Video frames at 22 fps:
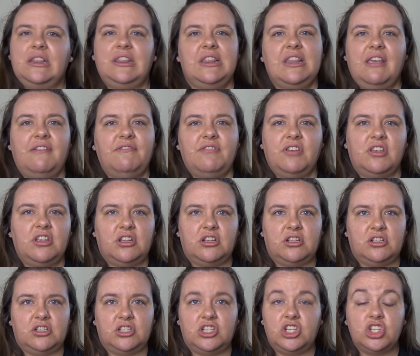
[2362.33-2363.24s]

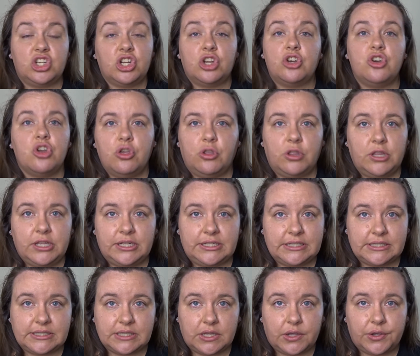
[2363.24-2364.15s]
don't know the
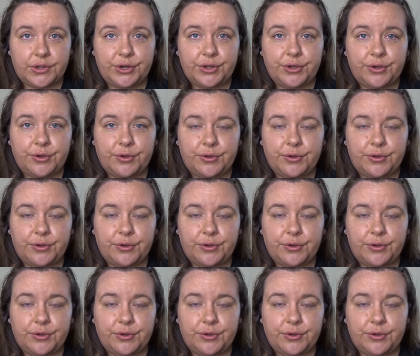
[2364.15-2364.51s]
designer,